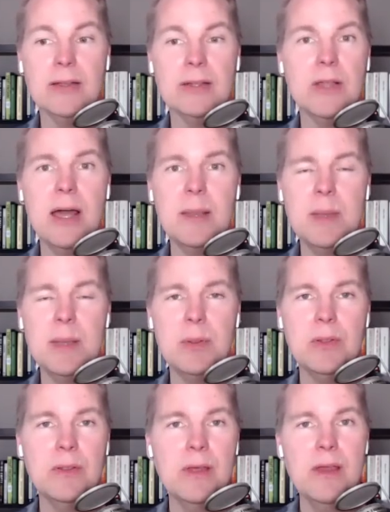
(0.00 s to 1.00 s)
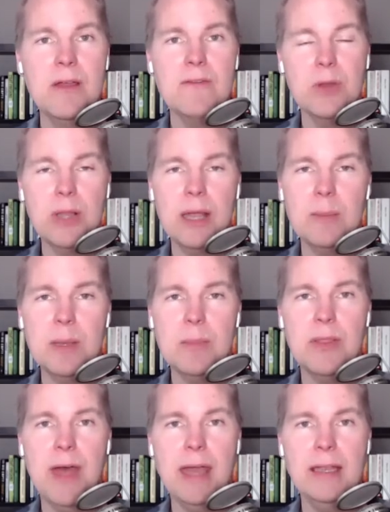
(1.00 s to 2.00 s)
For a lot of people,
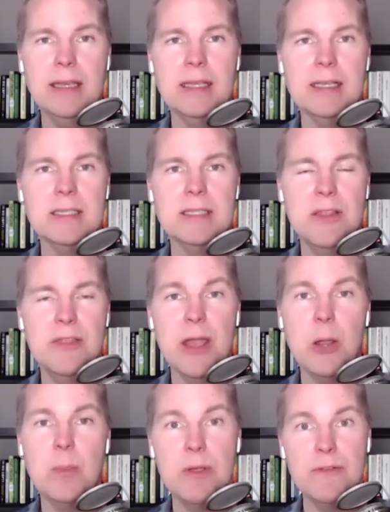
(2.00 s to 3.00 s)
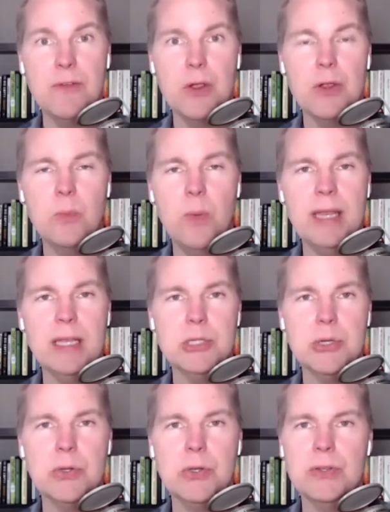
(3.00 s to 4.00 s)
that is their preferred way to
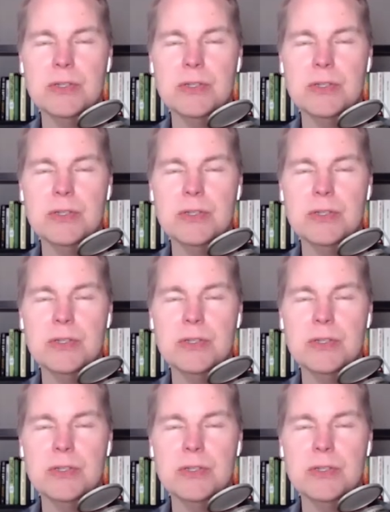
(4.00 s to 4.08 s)
journal.